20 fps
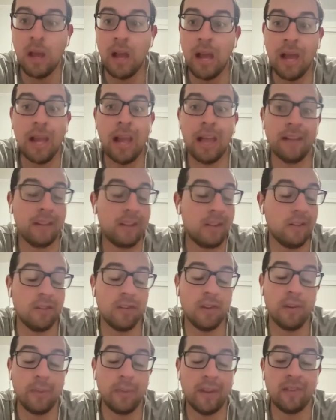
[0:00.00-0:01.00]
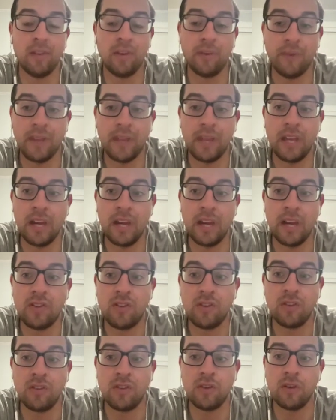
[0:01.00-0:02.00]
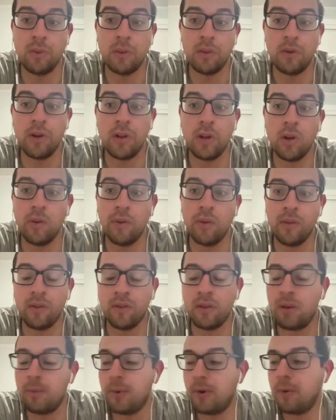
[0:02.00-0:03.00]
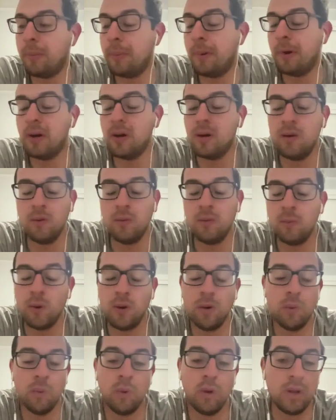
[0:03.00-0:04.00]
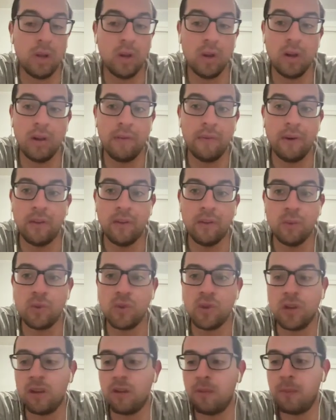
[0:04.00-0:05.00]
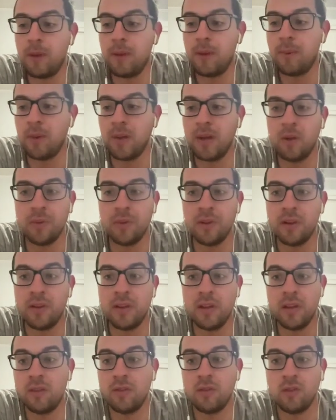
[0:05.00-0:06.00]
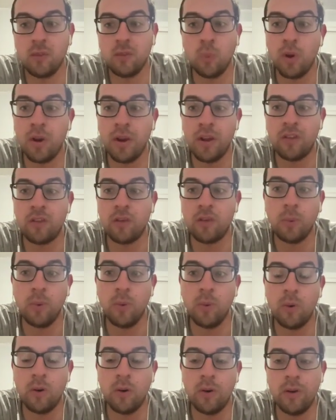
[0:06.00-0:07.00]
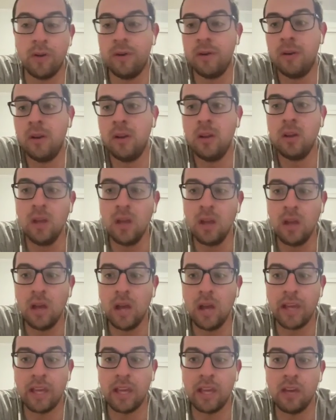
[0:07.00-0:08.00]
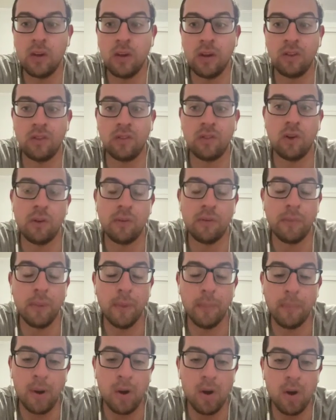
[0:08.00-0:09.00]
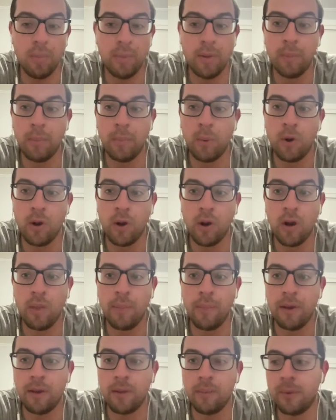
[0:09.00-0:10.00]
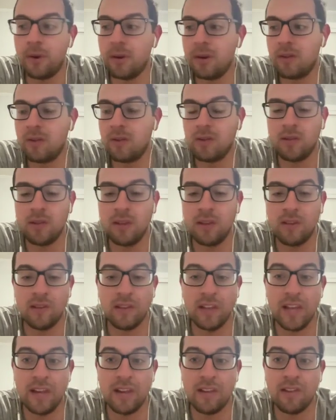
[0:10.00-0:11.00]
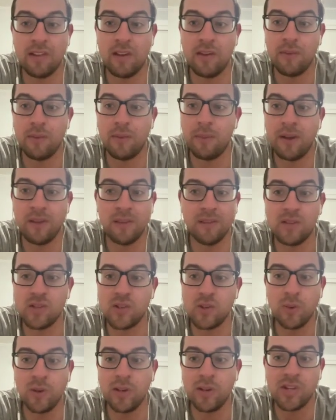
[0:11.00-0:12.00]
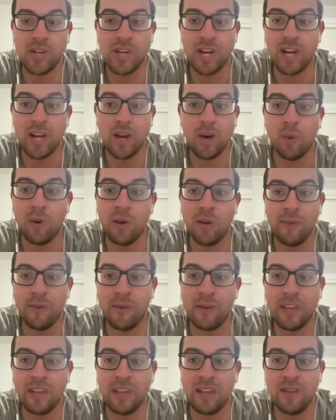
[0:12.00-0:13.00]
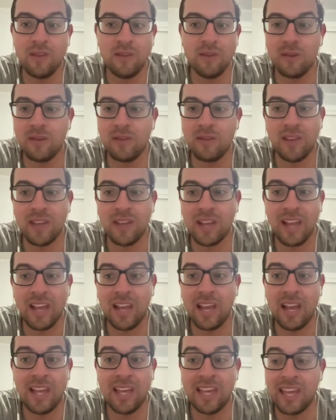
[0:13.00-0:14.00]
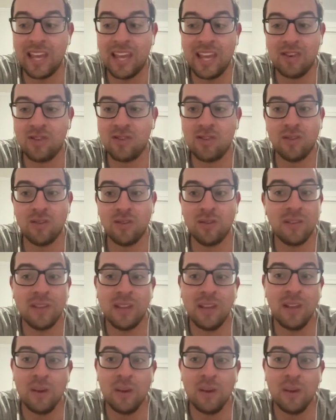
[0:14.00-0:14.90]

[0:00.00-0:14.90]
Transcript: I consider myself a kid and I just turned 30 over the summer, but what good advice would you give people out there that just want to explore? And I get you got to start from the bottom and board hopping, but it's kind of tough in my situation. I got a wife and kids, so it's like I can't just